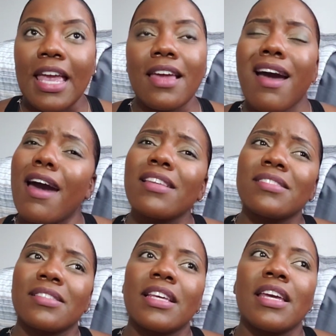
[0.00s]
And
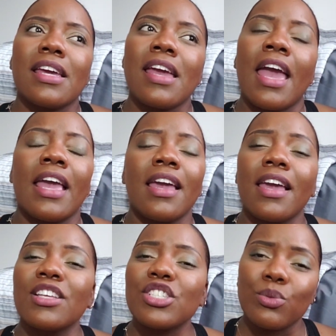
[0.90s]
honestly,
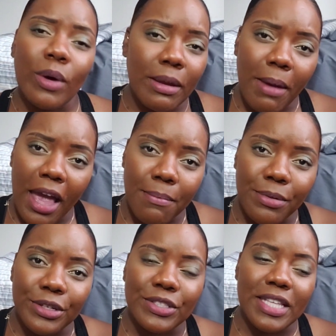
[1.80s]
he just wanted
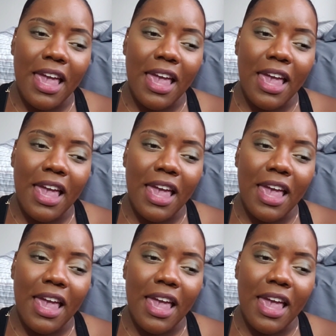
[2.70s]
papers.